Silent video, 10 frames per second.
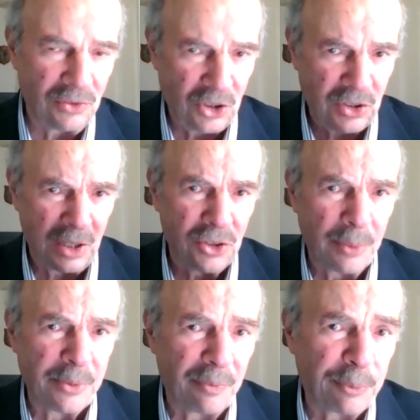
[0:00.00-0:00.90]
just in
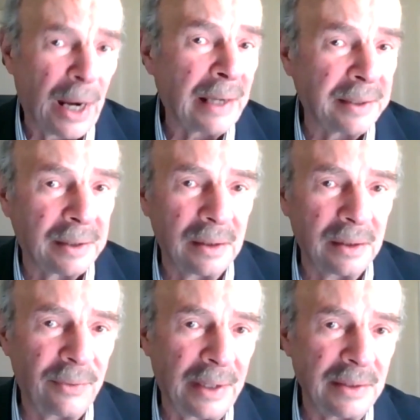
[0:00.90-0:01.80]
terms of practical
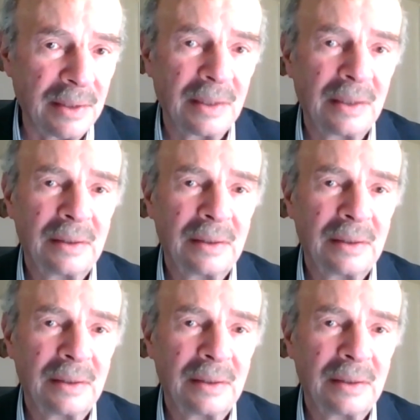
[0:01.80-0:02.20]
advice,